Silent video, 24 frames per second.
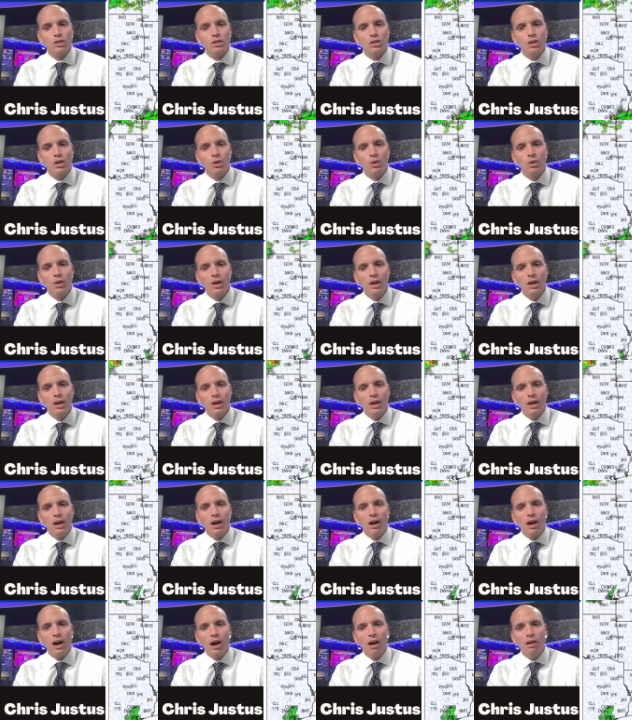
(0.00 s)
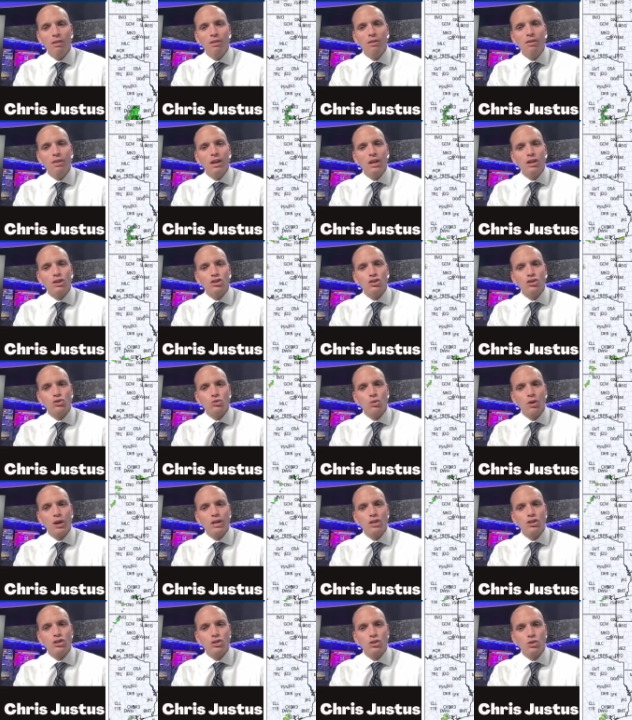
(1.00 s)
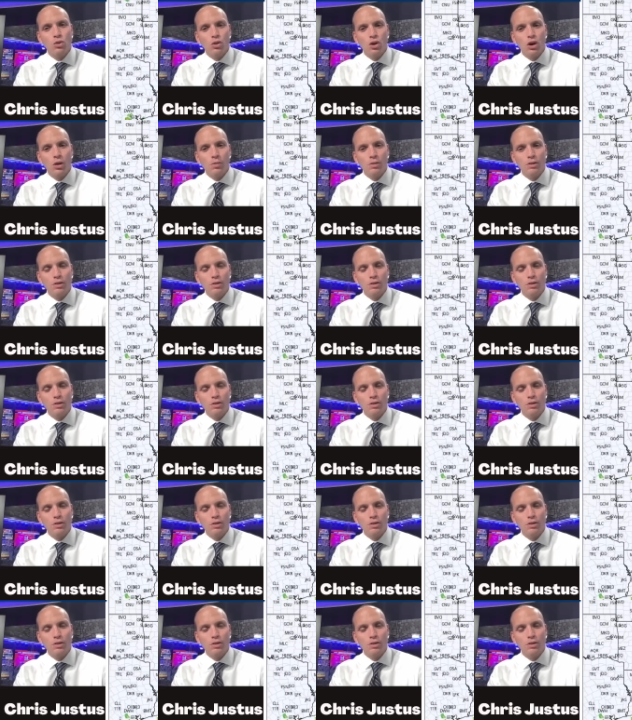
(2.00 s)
So, uh, other than a stray storm,